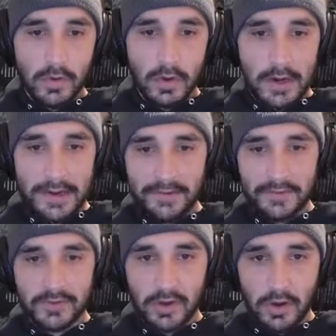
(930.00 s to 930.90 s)
Alright,
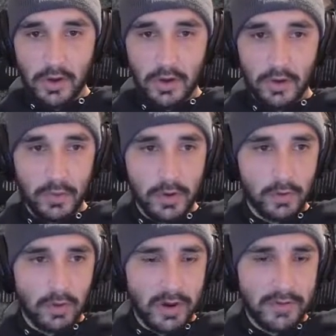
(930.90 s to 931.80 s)
so while
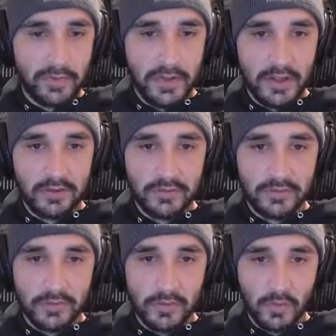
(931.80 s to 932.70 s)
we're waiting for
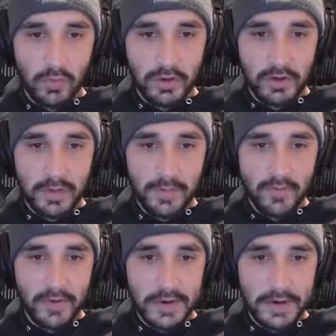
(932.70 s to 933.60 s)
this, we're going to come
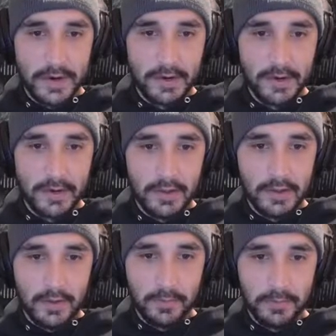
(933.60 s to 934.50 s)
over here
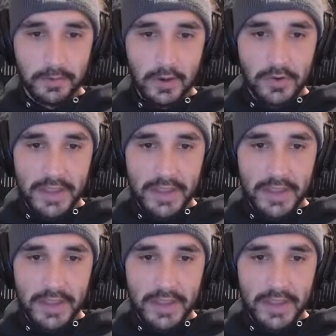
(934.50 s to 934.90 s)
and go to